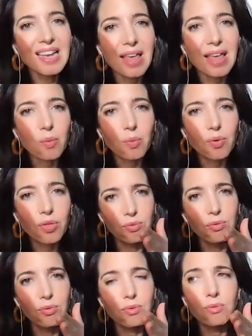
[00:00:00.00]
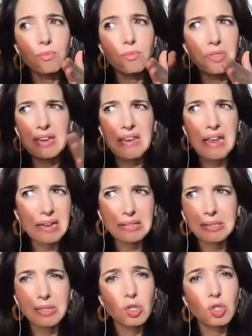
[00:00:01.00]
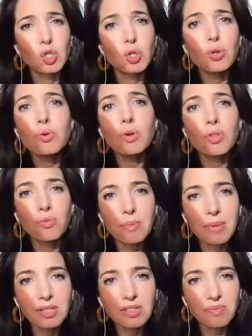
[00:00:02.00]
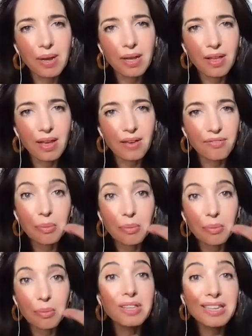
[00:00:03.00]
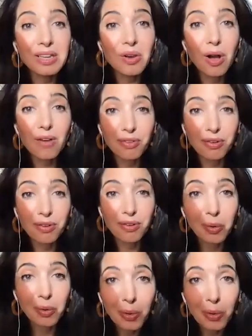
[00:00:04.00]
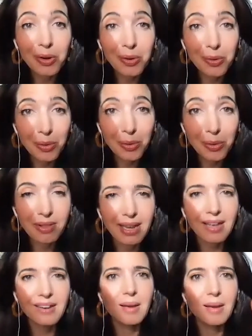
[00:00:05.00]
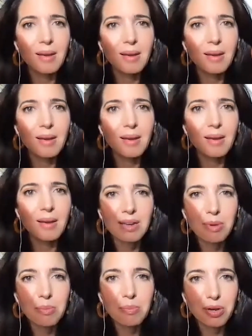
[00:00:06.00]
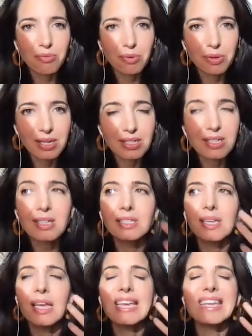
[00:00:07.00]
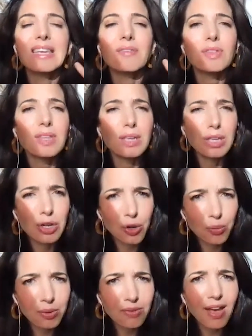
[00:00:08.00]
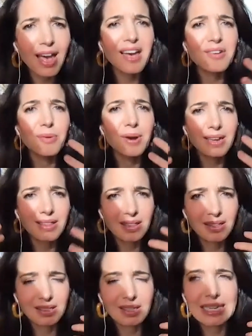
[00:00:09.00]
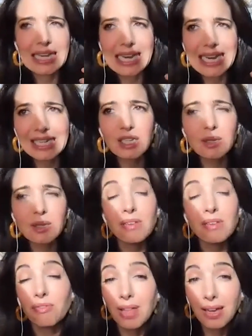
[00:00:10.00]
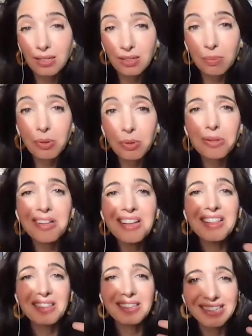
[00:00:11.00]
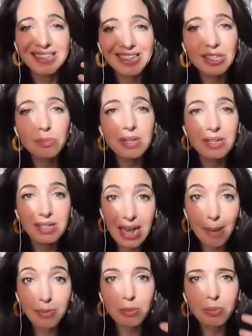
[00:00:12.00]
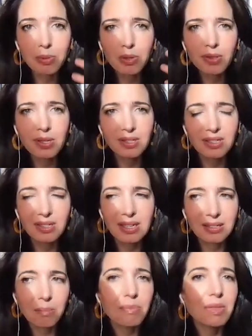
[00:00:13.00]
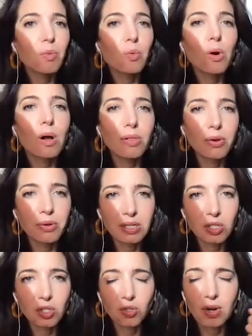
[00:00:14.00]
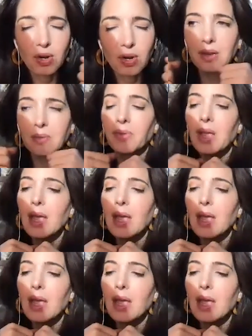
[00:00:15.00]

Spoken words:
that through the next 2 to 3 months of my life, completely off of the quote unquote plan. I'm sure many people can relate to this, given the year we've had, right? This need to be flexible, this need to be adaptable. This is like something we're all learning to strengthen.